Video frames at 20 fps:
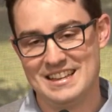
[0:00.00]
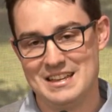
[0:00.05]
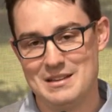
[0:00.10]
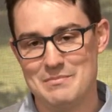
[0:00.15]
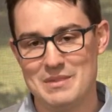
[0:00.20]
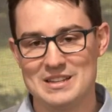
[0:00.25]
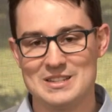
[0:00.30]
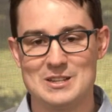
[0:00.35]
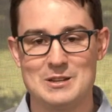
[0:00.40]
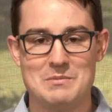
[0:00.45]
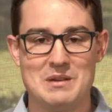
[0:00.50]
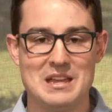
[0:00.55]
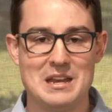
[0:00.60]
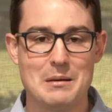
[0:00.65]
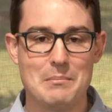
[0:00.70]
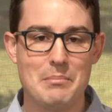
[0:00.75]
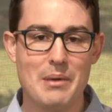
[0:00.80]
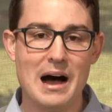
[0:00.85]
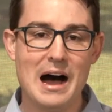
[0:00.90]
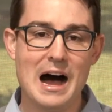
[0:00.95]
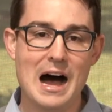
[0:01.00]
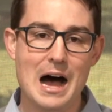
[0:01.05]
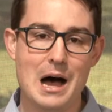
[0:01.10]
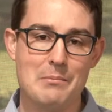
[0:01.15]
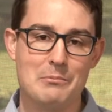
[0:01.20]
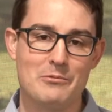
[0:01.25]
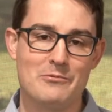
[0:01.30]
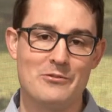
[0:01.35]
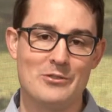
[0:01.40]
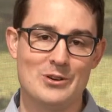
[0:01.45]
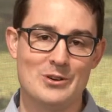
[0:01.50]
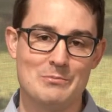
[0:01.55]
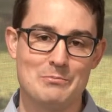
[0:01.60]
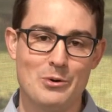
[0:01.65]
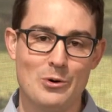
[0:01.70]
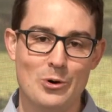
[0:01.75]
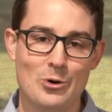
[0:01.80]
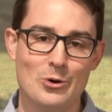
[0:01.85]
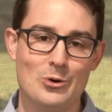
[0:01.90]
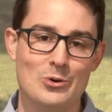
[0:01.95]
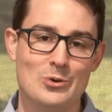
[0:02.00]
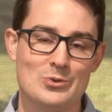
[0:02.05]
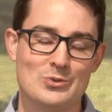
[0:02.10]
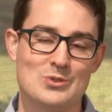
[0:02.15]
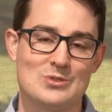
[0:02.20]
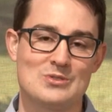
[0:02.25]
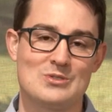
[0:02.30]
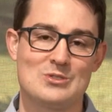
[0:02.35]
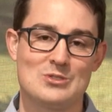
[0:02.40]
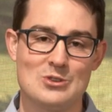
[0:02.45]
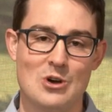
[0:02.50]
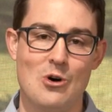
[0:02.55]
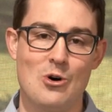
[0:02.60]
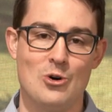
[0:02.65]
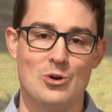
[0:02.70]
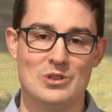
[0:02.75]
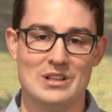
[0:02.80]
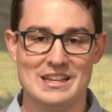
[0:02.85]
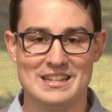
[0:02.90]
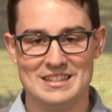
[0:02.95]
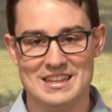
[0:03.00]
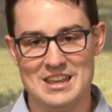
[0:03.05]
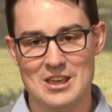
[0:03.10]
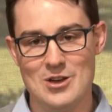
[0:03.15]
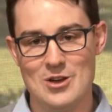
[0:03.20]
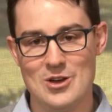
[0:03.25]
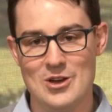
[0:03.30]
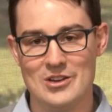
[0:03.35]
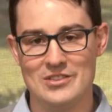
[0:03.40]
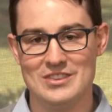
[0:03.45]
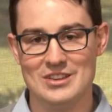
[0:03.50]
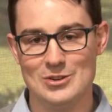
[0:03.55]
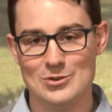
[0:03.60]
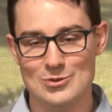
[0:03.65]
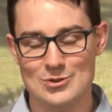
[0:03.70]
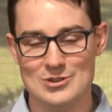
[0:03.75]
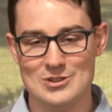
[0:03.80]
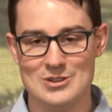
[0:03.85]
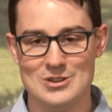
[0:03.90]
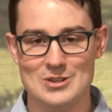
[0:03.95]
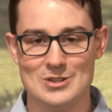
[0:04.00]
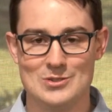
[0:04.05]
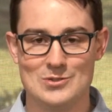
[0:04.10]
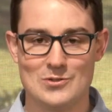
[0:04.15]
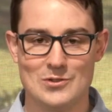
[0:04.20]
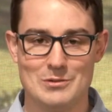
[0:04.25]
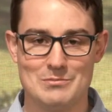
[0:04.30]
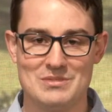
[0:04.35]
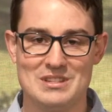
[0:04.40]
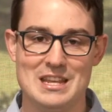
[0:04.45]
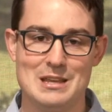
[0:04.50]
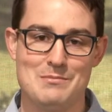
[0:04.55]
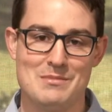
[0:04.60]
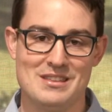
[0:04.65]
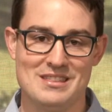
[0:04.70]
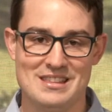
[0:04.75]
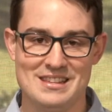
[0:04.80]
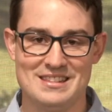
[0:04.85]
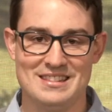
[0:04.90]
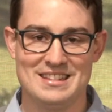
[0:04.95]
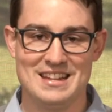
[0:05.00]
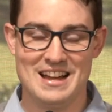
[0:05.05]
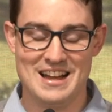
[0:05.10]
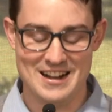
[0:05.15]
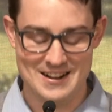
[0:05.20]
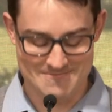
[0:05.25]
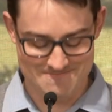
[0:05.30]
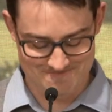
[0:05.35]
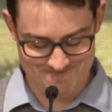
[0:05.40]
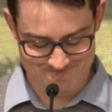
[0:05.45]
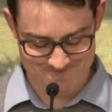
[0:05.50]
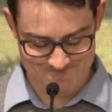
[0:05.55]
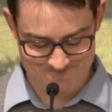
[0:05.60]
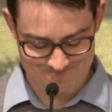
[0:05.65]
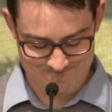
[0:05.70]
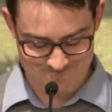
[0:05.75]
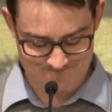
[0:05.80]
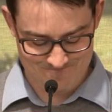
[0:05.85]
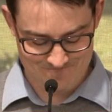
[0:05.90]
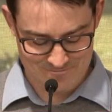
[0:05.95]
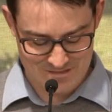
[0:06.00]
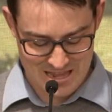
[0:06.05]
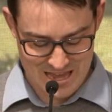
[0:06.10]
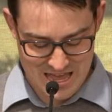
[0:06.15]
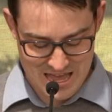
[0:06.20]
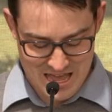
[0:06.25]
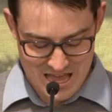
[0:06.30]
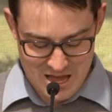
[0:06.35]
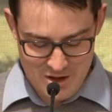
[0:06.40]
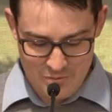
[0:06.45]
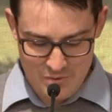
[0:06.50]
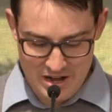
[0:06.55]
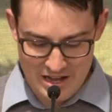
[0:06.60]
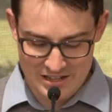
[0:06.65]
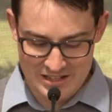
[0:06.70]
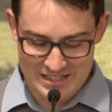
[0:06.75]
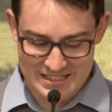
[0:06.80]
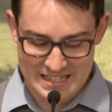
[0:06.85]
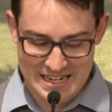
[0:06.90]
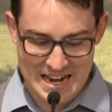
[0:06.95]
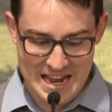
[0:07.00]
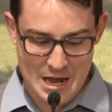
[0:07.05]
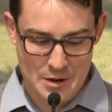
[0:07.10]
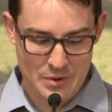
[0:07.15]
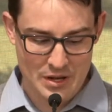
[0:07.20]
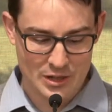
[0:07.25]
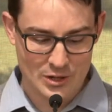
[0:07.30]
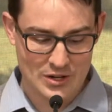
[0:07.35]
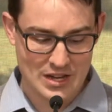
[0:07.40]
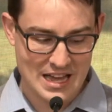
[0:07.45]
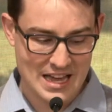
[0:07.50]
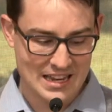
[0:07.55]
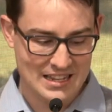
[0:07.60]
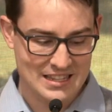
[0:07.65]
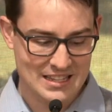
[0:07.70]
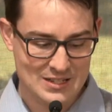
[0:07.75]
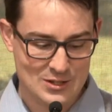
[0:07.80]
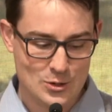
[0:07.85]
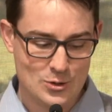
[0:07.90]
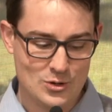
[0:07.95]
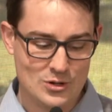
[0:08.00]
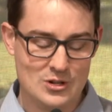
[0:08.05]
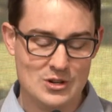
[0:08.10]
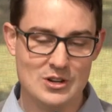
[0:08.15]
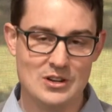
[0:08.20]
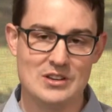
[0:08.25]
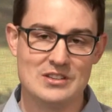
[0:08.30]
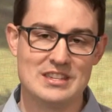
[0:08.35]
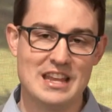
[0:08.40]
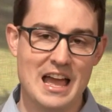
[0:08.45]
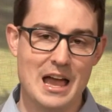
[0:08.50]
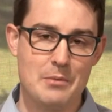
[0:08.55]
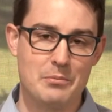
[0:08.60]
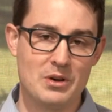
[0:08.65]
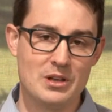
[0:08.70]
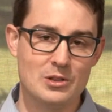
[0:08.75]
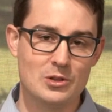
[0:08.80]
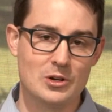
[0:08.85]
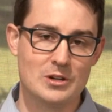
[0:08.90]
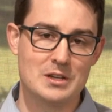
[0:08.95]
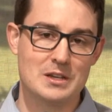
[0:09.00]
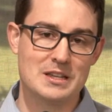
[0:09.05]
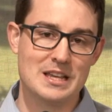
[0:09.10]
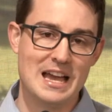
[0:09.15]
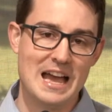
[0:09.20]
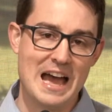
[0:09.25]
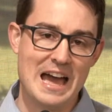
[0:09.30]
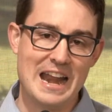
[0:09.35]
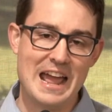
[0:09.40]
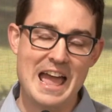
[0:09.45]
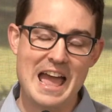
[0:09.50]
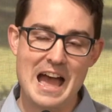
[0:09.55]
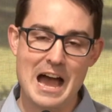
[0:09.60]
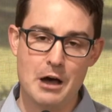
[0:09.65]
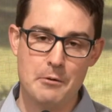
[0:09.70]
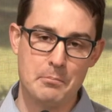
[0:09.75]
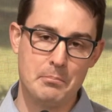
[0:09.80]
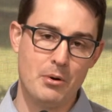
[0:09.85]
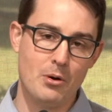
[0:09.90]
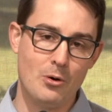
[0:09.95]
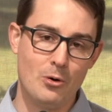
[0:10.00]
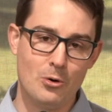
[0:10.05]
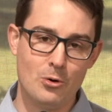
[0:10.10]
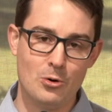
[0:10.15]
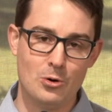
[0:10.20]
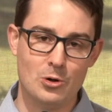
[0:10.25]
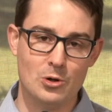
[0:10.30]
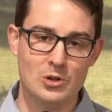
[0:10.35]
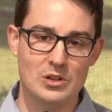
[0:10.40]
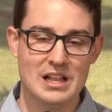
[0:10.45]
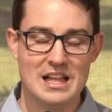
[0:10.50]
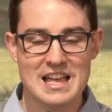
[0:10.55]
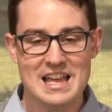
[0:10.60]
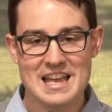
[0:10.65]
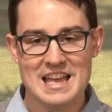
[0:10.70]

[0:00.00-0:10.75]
It must have been a balm for Paul's soul as he heard the good news from Timothy's tongue. Well, today we look at this good news and we look at how Paul,